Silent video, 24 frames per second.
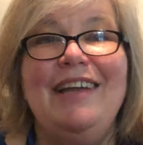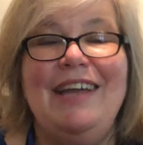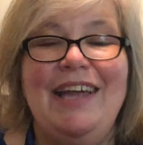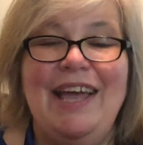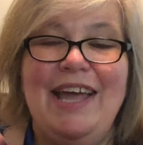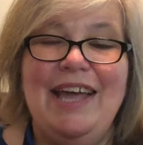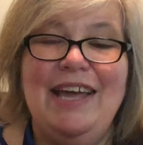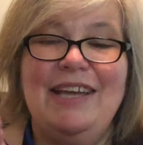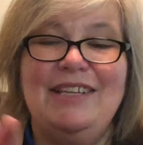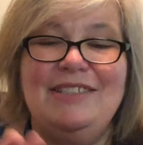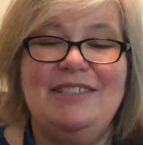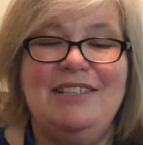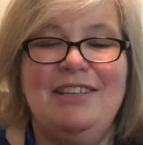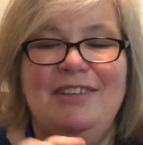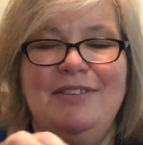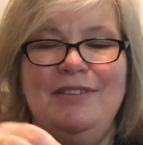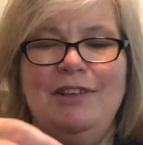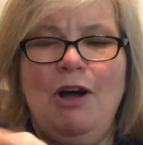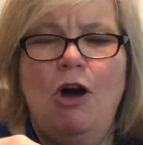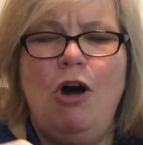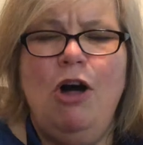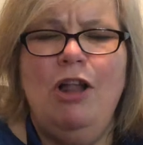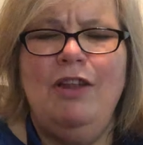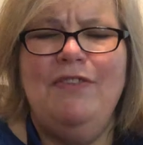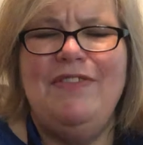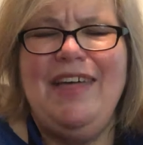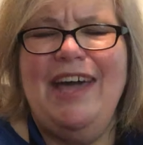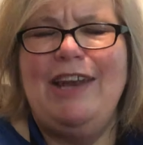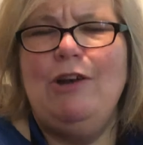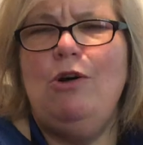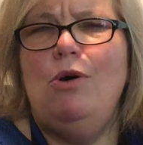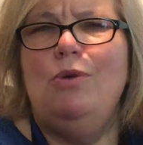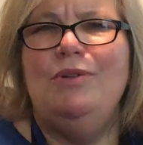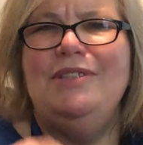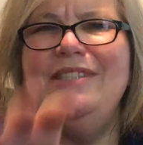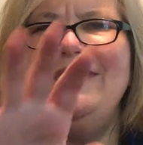and all of
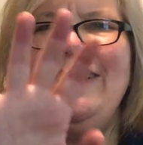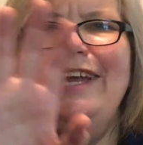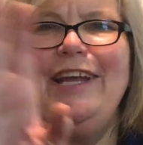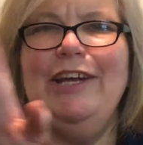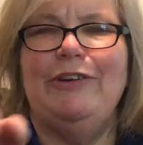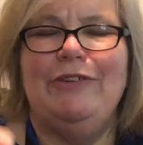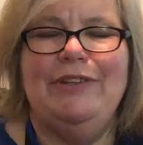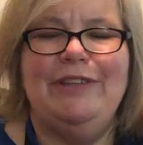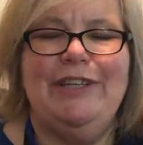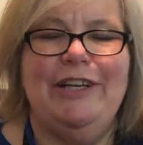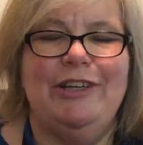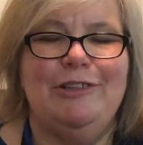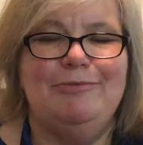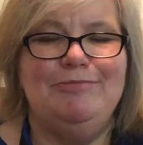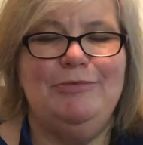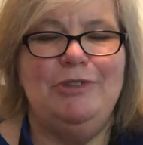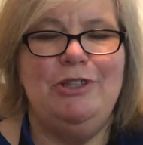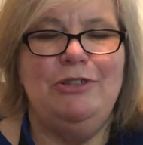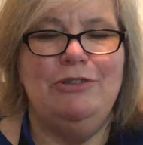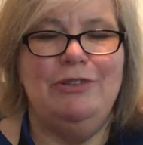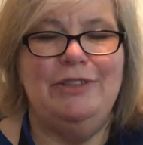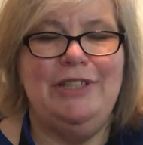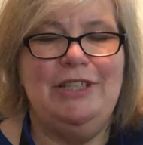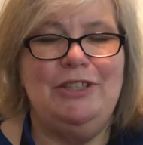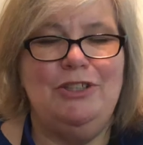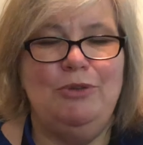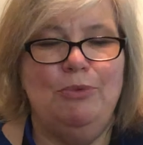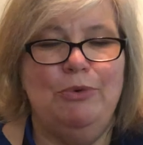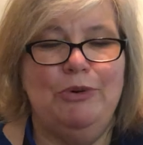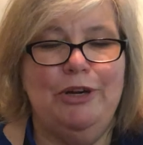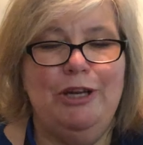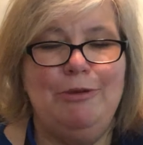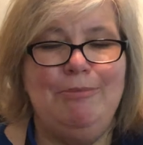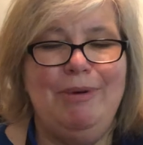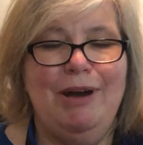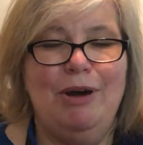that holds the hair in there. You don't need to
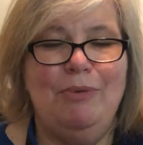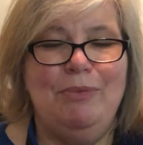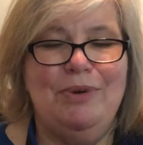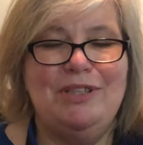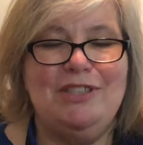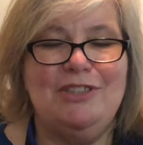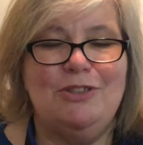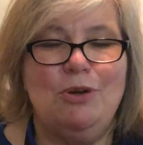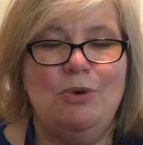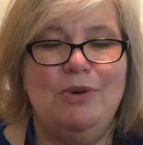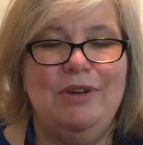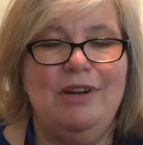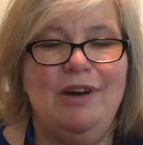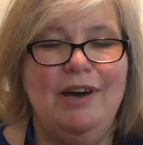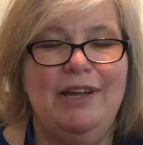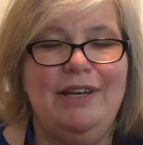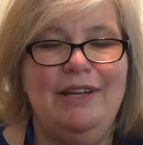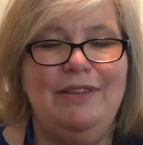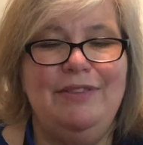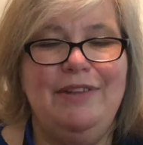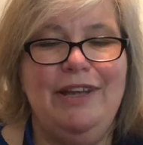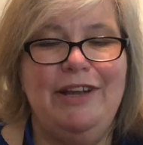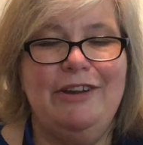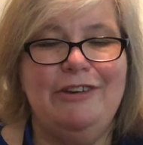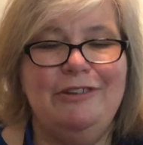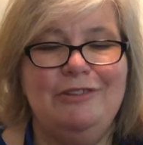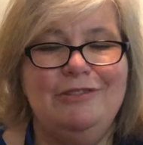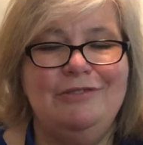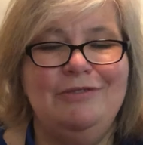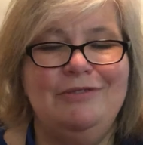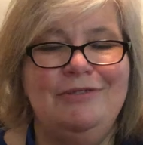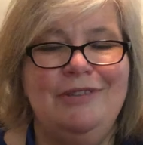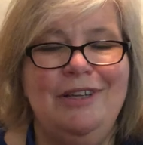worry about what's going on in there.